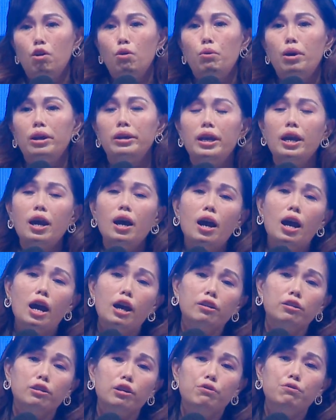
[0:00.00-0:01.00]
When they are
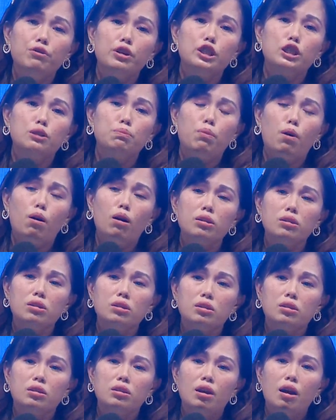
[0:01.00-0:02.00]
active in
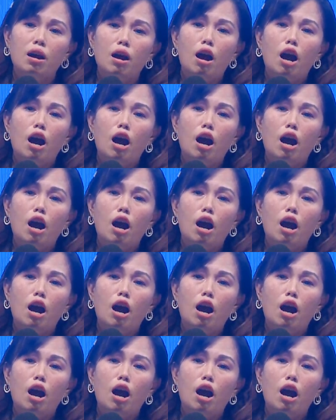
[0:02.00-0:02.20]
sports,